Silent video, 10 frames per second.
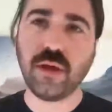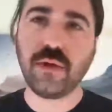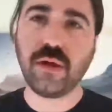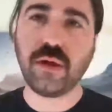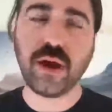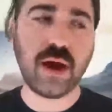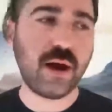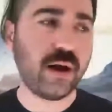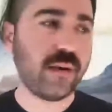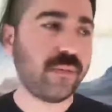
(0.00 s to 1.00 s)
There
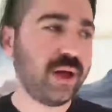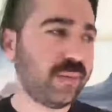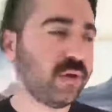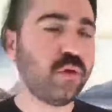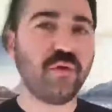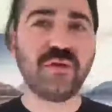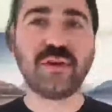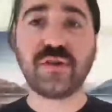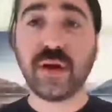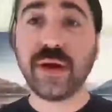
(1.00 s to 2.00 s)
are people whose
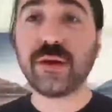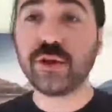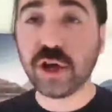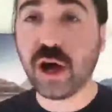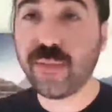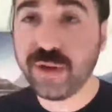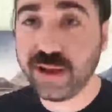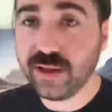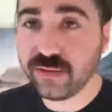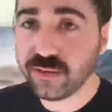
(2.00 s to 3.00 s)
entire job it
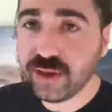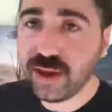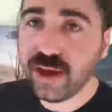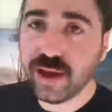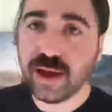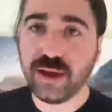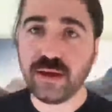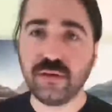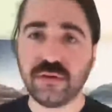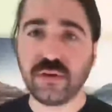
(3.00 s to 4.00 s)
is
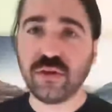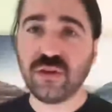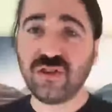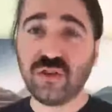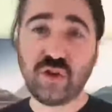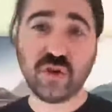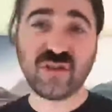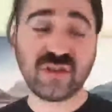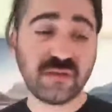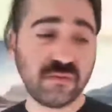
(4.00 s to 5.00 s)
to
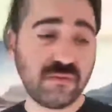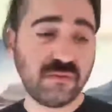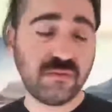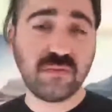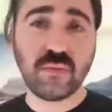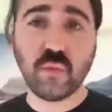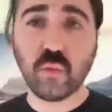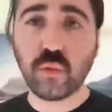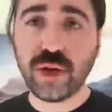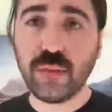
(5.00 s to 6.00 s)
just
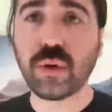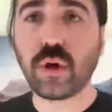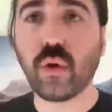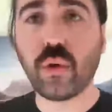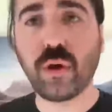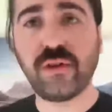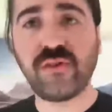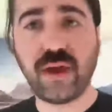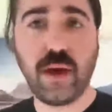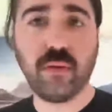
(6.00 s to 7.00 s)
re-record
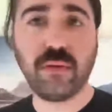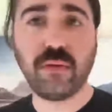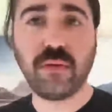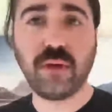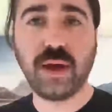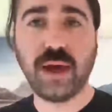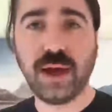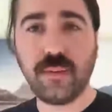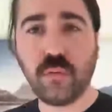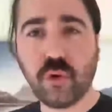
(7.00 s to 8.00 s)
sounds
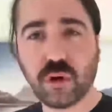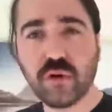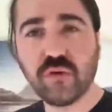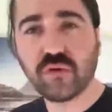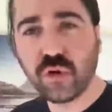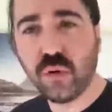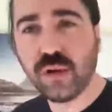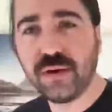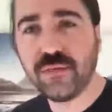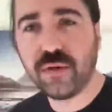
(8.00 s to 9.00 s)
in more
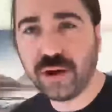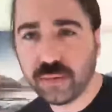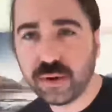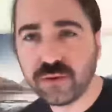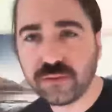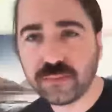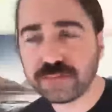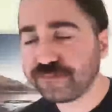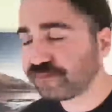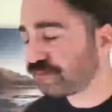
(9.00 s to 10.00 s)
controlled environments.
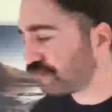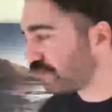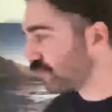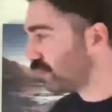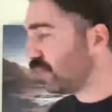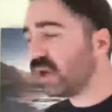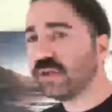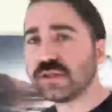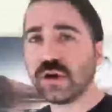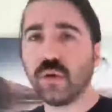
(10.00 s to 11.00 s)

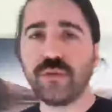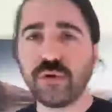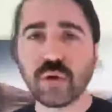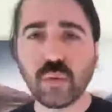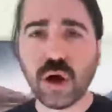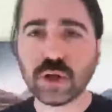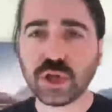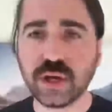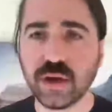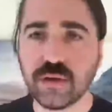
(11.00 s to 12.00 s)
So if you're
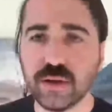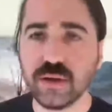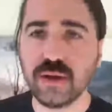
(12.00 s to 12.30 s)
watching a